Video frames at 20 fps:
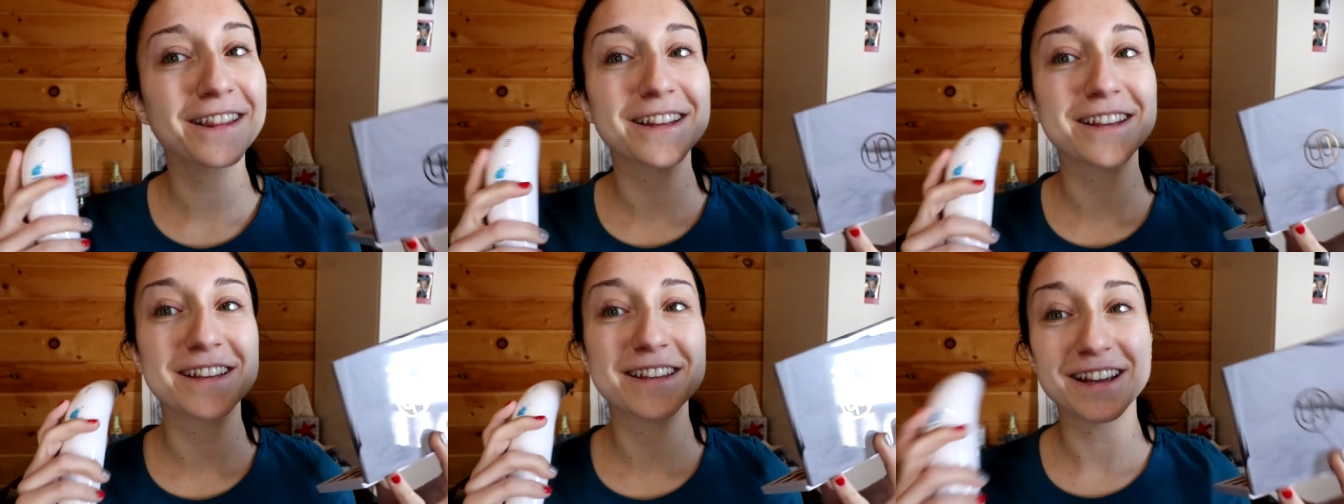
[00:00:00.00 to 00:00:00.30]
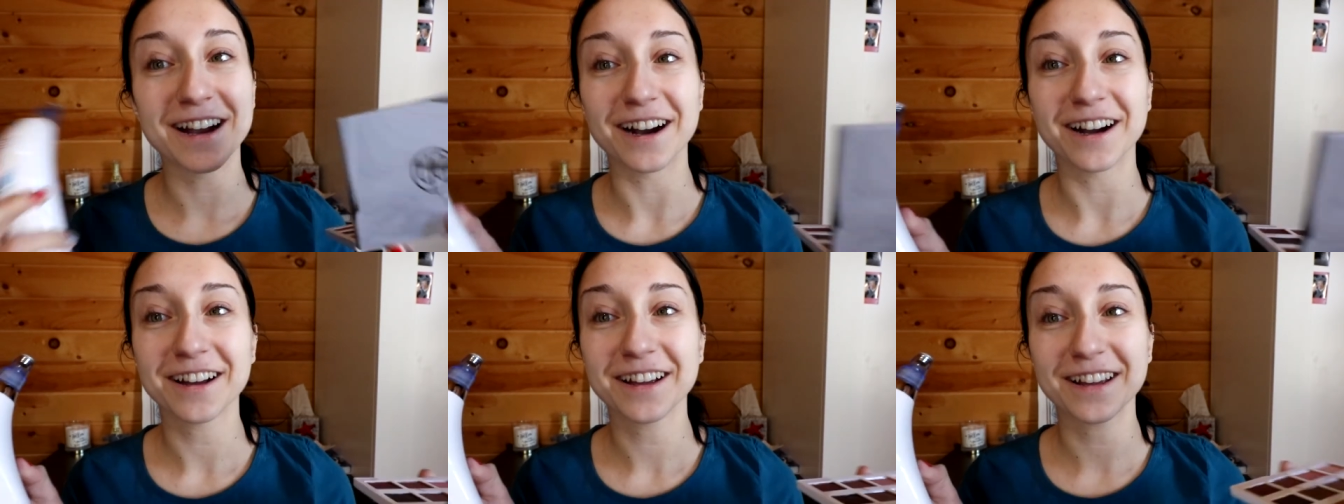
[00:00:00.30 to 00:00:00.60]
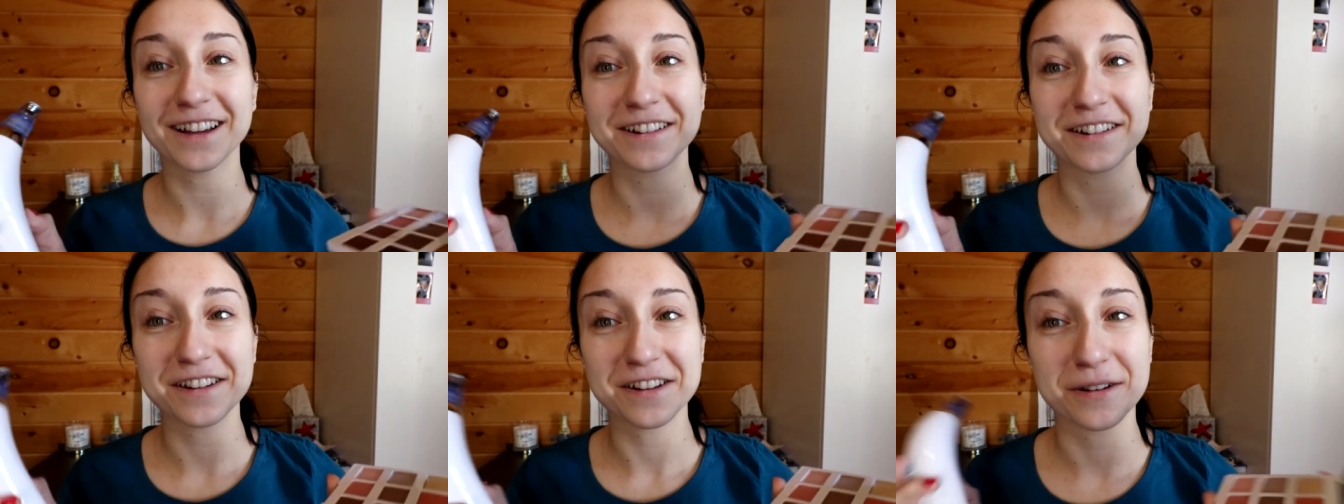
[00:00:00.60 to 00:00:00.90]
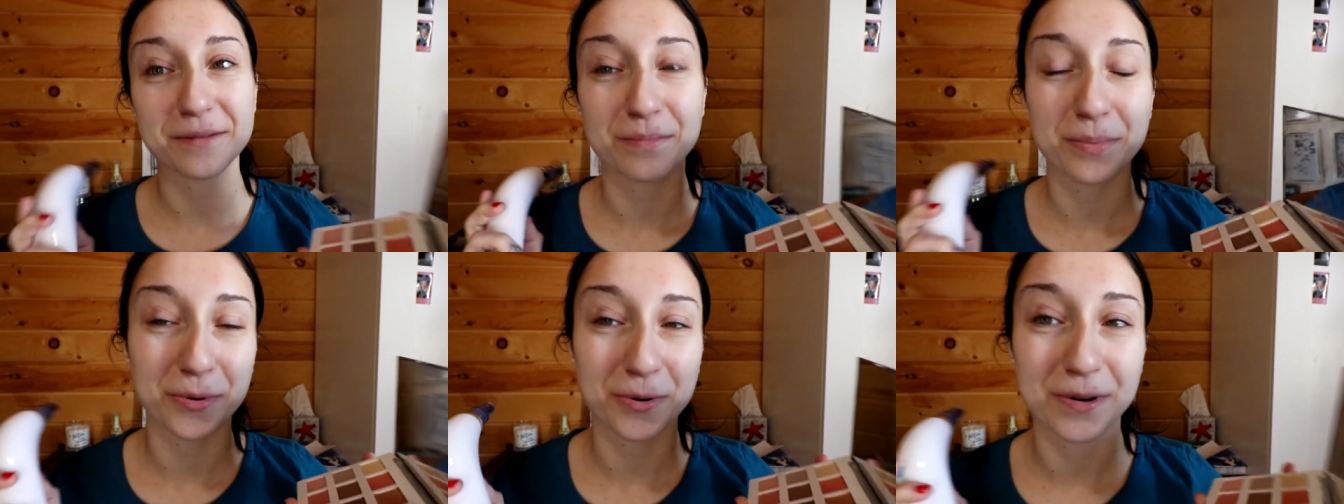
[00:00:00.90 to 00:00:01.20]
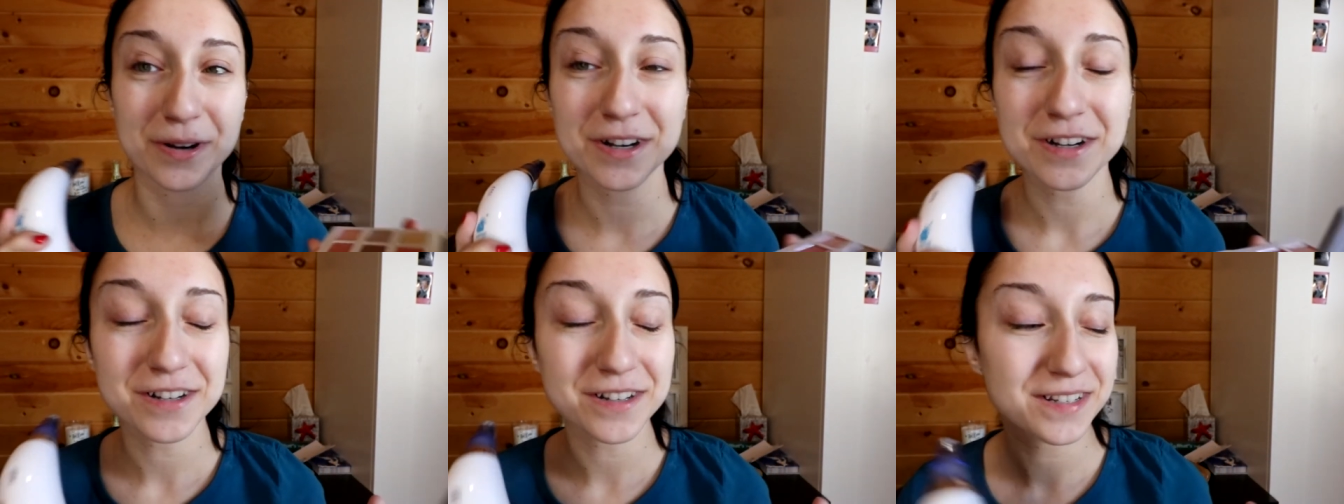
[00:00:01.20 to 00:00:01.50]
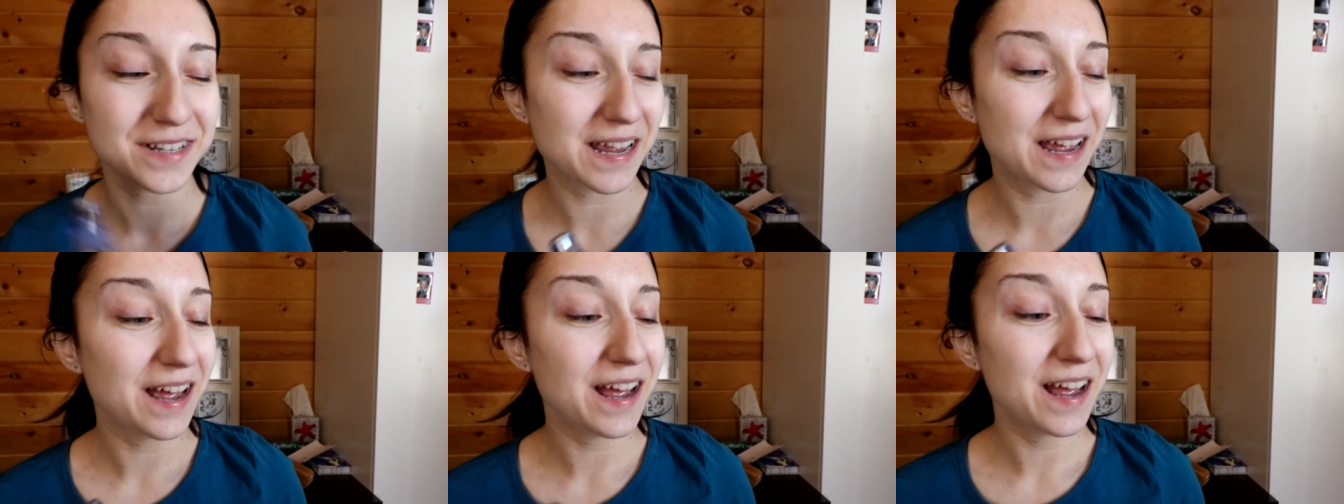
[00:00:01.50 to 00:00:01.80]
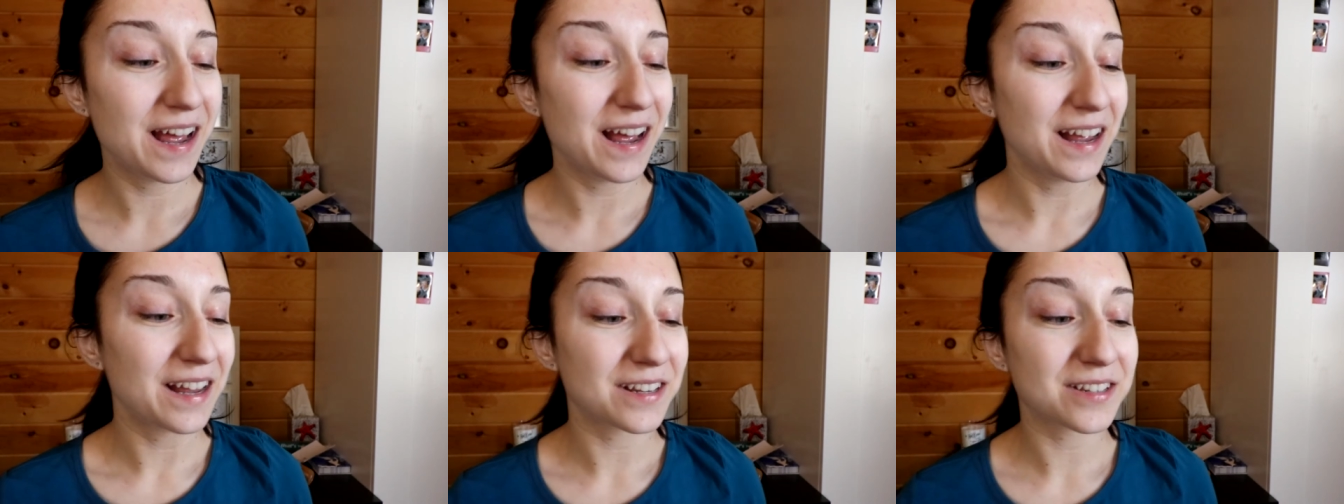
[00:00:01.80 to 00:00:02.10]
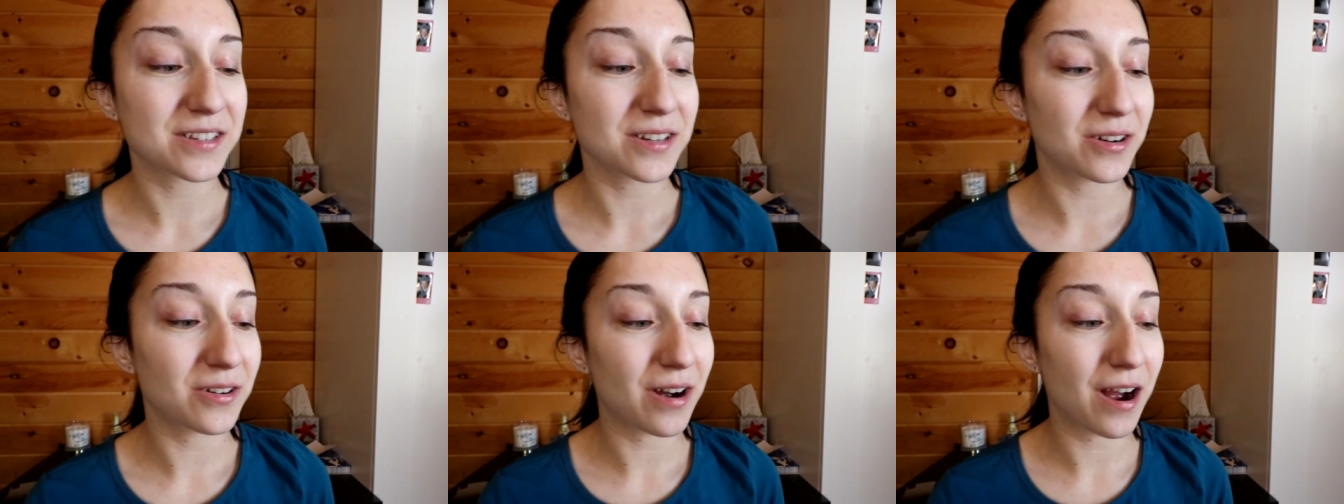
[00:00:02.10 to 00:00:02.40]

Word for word: the yuck out of your pores. So